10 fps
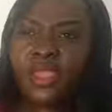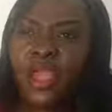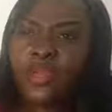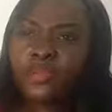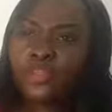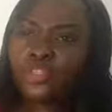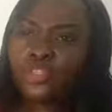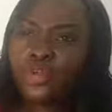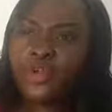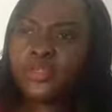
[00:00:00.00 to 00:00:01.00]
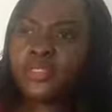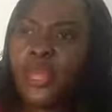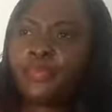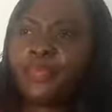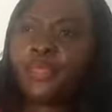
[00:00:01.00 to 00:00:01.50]
I'm not sure what's
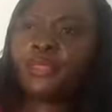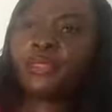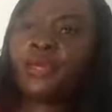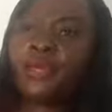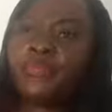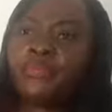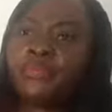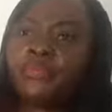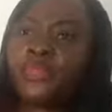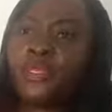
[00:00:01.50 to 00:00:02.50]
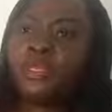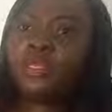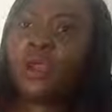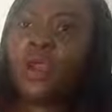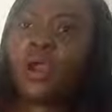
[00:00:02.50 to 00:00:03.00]
happening in
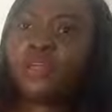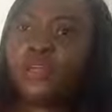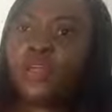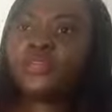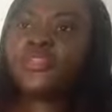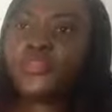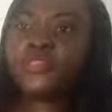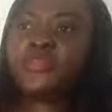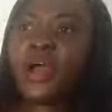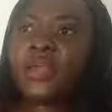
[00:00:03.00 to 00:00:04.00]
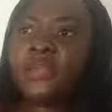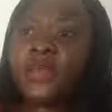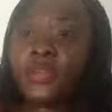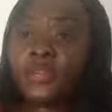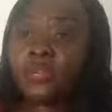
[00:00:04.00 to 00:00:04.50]
other countries, but I know
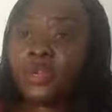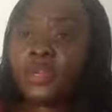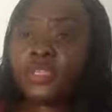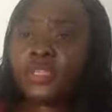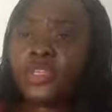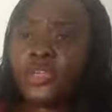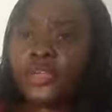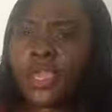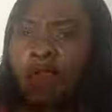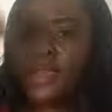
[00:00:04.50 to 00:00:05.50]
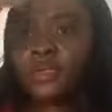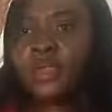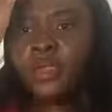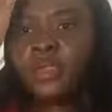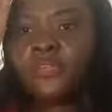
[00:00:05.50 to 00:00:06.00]
at the moment in UK,
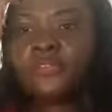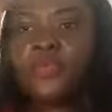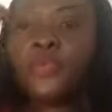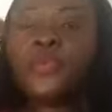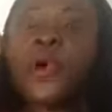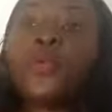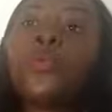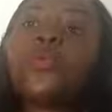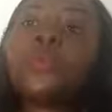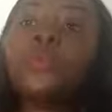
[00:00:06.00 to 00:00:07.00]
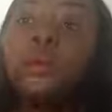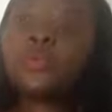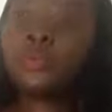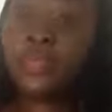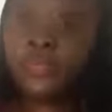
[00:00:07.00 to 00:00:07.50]
if people are worried about
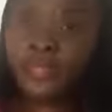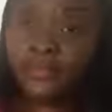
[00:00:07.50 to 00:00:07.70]
domestic